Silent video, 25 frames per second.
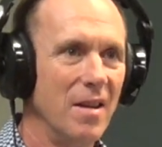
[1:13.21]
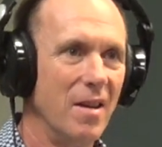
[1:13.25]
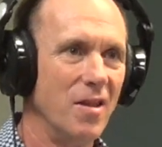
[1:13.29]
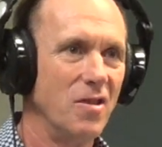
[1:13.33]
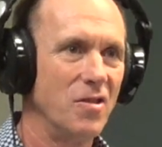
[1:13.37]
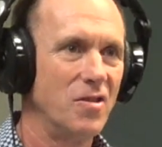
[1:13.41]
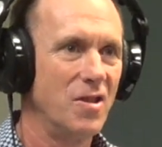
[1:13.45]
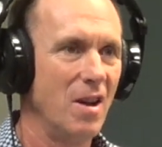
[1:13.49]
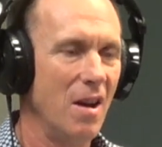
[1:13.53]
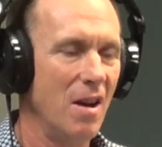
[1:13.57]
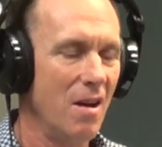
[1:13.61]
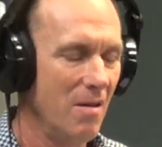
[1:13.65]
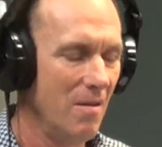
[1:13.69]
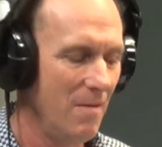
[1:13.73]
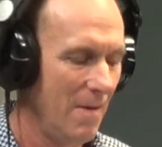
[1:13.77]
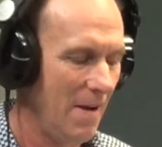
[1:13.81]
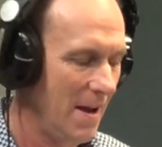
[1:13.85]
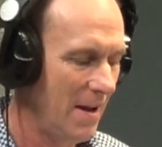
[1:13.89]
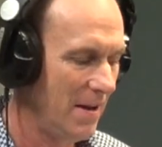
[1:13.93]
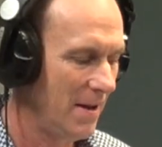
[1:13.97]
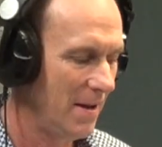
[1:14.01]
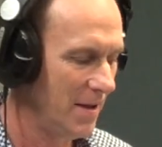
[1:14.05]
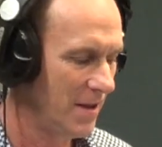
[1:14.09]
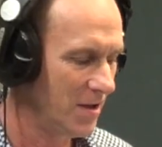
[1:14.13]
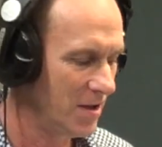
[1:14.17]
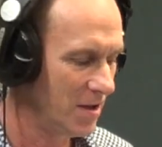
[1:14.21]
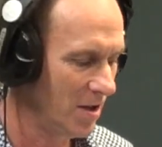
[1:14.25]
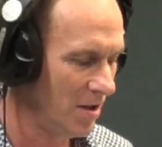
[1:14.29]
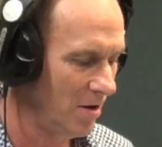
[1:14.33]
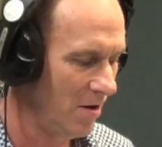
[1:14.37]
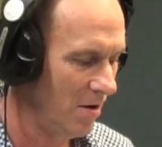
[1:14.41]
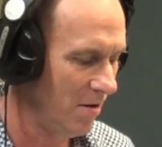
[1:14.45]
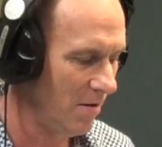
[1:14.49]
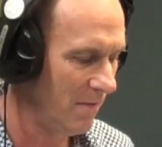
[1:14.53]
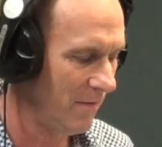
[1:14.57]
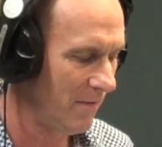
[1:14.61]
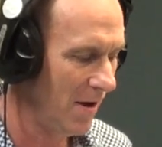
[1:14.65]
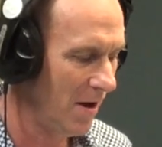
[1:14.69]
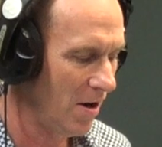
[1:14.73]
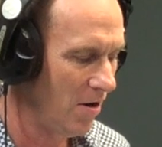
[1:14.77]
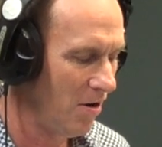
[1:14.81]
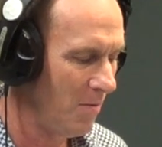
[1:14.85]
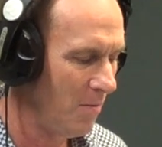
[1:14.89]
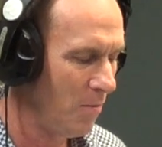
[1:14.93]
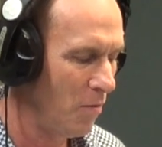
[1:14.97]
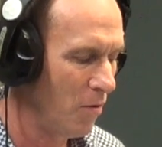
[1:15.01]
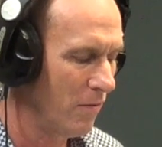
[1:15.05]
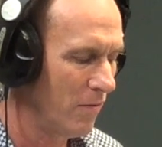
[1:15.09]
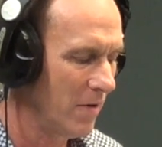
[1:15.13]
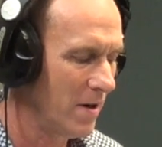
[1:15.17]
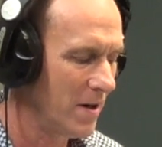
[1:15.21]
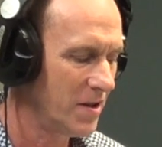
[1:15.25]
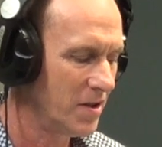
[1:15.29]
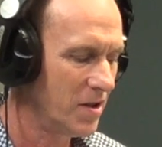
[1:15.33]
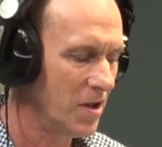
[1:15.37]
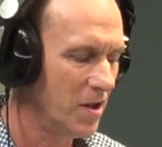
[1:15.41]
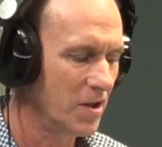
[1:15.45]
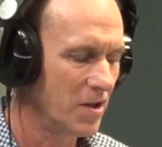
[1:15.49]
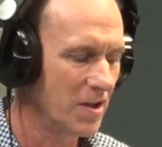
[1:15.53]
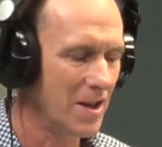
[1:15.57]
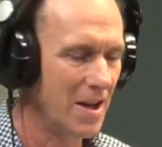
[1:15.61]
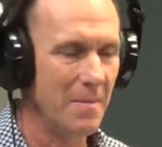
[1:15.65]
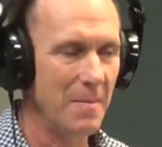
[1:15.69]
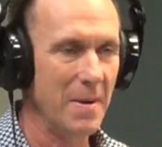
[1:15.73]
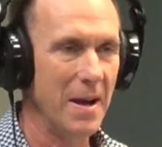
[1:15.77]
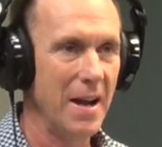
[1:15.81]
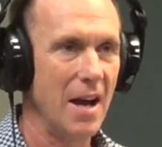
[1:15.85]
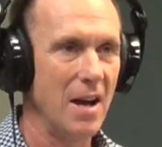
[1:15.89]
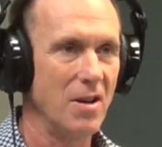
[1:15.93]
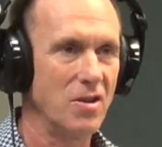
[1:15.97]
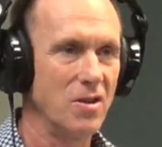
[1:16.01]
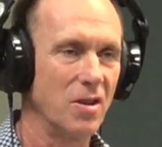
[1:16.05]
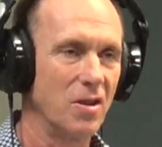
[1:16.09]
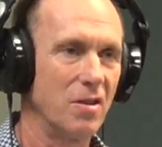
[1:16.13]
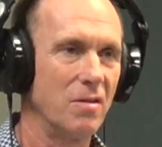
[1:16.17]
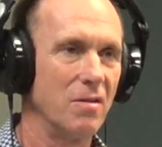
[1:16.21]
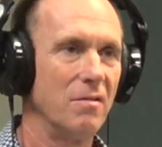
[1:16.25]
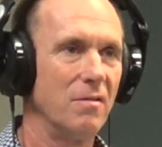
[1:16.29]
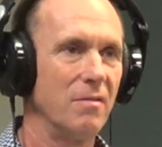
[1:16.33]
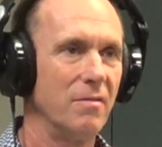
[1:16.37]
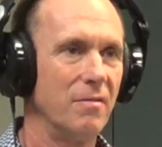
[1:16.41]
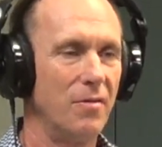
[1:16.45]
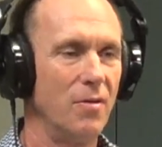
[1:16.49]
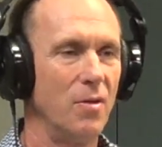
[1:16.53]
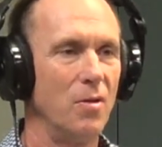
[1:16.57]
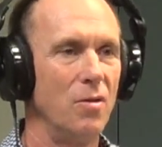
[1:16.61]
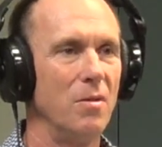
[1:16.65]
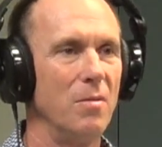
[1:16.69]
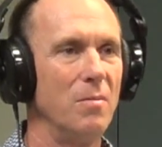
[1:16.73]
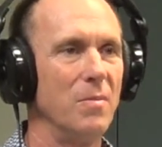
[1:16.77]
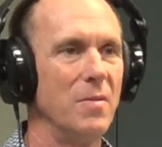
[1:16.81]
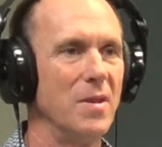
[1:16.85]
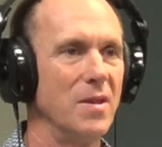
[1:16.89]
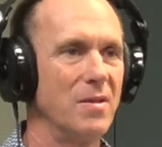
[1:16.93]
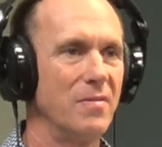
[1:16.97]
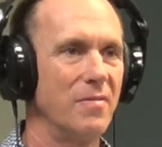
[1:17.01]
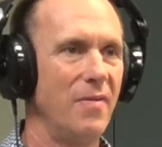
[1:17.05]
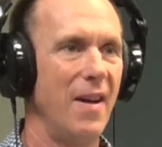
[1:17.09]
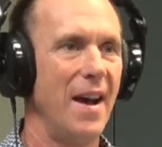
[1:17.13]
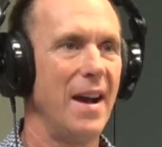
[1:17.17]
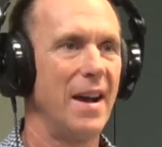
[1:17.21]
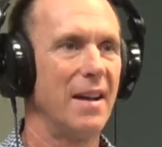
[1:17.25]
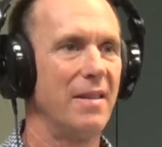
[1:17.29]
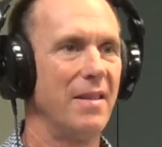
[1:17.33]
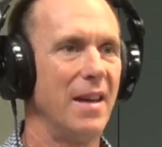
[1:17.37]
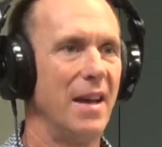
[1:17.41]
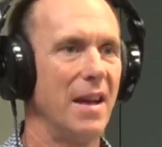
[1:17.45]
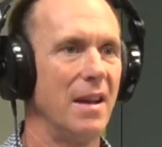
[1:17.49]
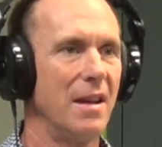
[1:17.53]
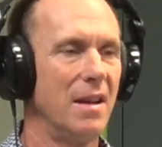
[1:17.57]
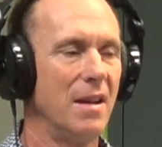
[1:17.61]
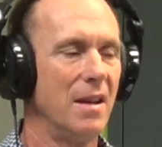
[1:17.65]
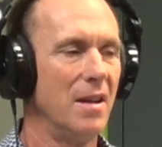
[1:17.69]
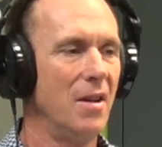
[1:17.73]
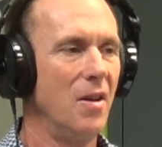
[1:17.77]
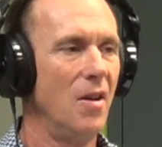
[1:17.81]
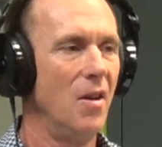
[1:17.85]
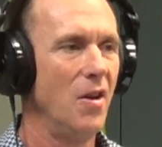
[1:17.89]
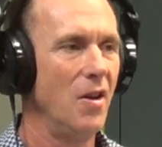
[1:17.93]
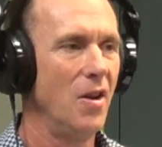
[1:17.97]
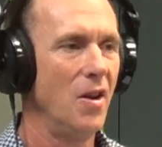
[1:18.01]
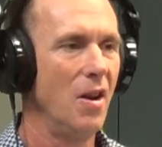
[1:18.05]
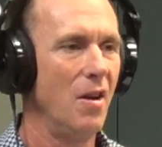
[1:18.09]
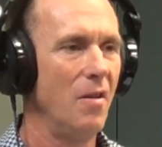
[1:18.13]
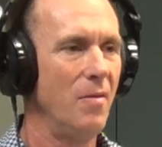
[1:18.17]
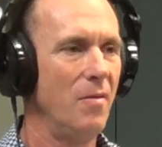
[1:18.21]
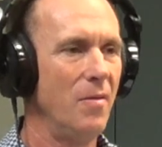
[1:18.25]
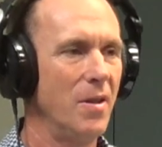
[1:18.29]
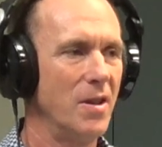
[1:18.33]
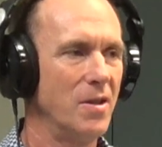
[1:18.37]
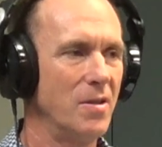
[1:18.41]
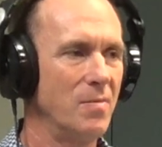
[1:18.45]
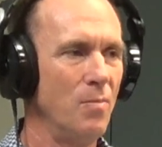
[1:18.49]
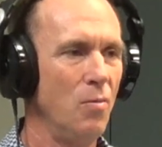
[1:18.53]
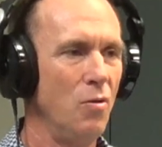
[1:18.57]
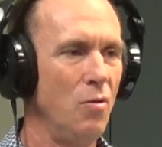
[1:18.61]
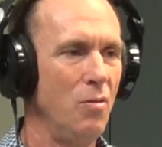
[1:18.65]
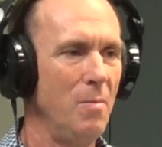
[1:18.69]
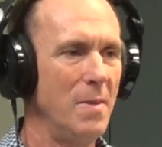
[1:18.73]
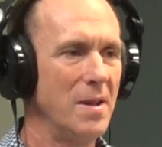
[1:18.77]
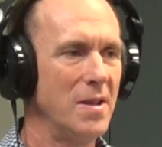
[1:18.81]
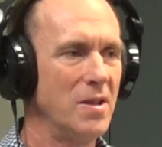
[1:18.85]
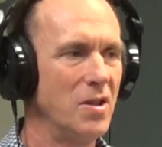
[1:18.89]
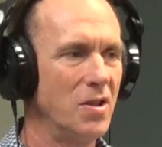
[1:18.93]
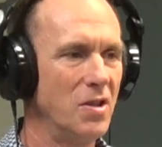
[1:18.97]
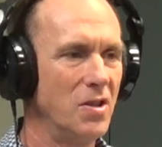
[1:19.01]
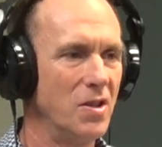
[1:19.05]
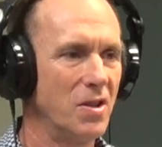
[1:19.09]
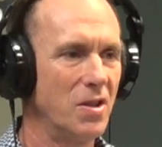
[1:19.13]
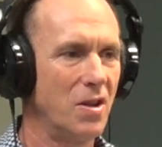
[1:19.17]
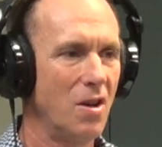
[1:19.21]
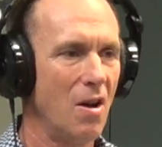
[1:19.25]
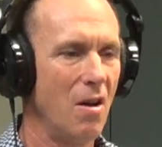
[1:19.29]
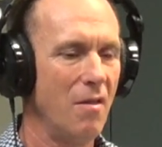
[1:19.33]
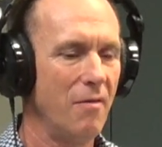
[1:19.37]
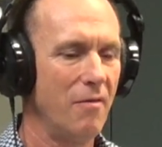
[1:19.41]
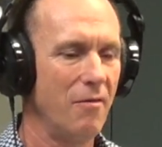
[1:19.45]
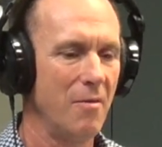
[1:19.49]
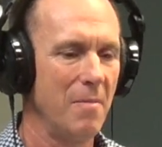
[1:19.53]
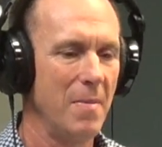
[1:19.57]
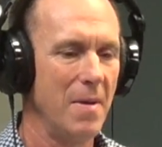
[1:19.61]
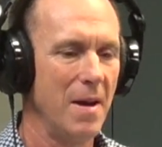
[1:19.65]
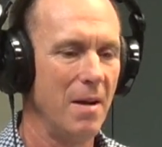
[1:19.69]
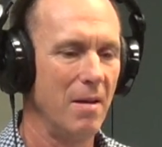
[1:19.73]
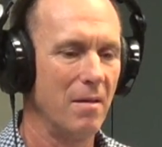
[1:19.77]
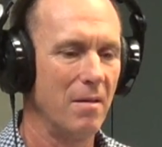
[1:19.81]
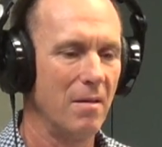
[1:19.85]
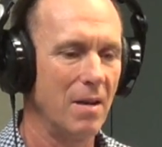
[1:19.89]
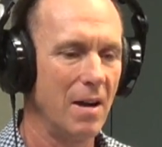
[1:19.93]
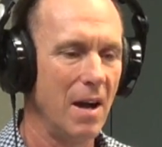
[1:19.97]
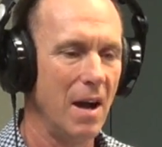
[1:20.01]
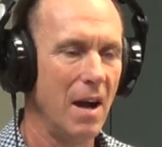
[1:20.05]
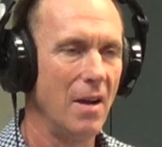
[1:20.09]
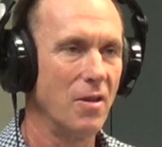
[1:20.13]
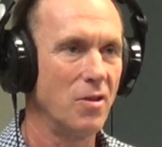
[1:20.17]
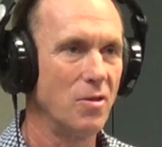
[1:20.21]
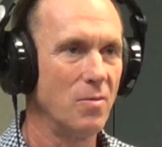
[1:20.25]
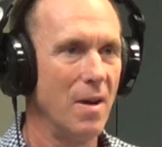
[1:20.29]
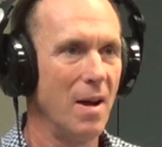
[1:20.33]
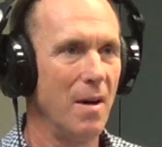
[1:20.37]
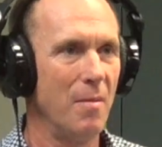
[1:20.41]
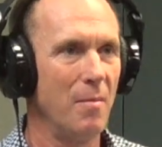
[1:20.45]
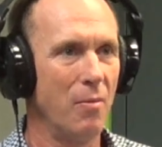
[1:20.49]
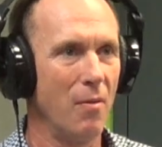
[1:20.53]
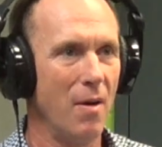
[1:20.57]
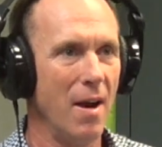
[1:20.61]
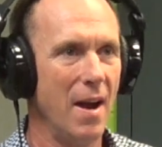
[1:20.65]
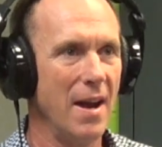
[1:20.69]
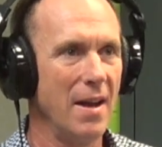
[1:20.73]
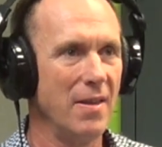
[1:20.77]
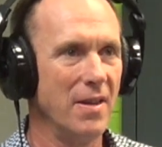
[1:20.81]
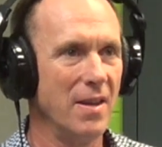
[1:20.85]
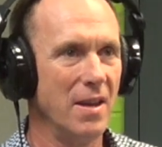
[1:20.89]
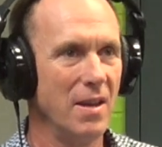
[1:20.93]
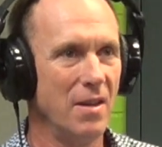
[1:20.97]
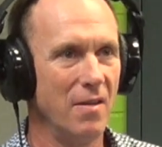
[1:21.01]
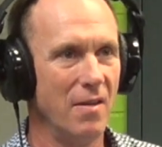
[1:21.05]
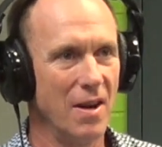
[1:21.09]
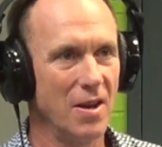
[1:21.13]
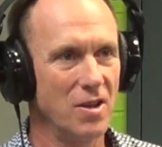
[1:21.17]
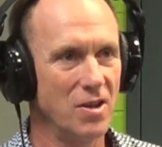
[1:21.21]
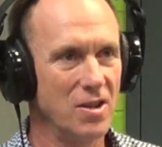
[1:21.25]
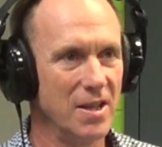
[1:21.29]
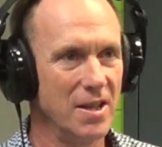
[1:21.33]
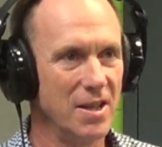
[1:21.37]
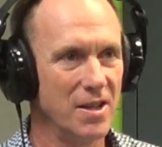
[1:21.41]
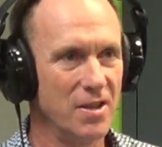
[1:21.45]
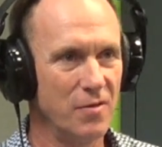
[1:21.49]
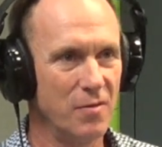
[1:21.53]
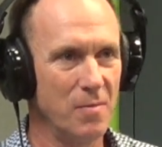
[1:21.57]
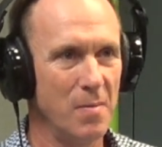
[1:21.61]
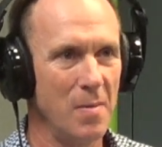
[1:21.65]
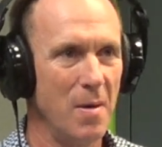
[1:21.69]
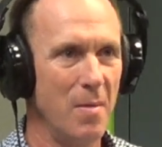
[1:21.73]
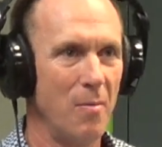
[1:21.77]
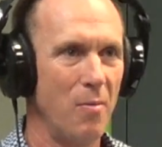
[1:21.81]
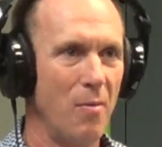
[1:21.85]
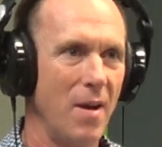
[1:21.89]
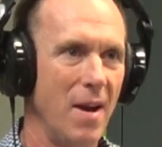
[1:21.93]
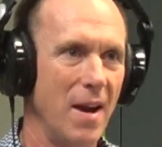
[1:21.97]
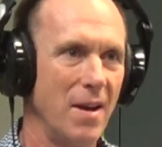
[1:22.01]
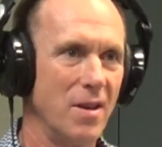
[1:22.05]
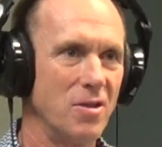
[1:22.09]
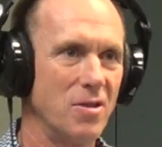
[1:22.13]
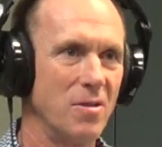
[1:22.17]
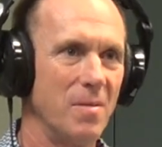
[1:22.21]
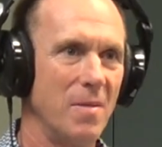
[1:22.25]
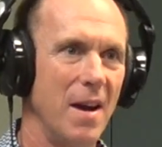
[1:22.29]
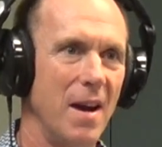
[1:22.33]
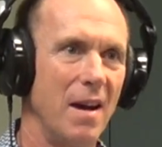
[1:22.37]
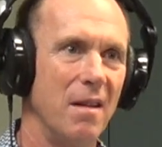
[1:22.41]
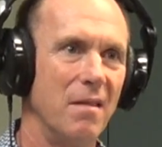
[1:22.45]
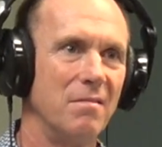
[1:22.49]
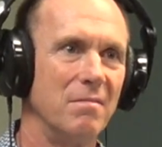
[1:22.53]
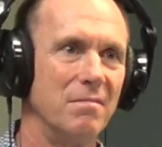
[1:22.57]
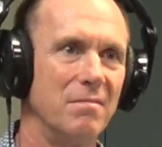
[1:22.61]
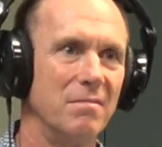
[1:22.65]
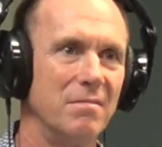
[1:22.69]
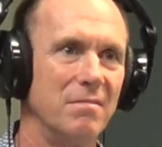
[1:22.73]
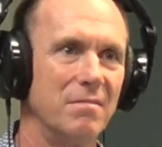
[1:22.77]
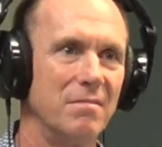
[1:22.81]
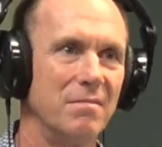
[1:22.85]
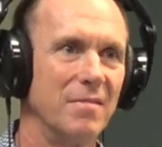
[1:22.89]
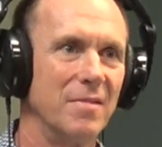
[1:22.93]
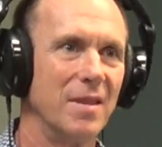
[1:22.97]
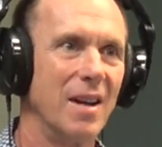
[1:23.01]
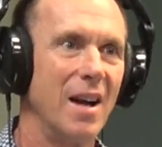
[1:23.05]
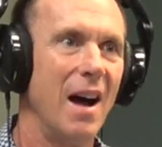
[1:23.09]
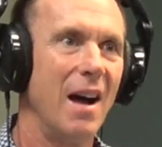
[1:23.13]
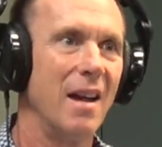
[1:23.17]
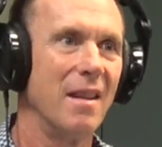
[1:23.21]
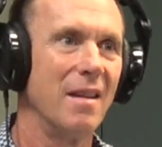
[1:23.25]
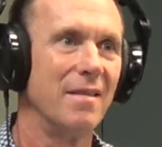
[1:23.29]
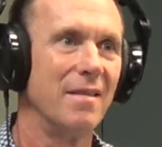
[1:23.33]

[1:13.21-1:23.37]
So, and there's a lot more research coming out to confirm this fact that, there's more messages go from our gut to our brain than there actually is from our brain to our gut.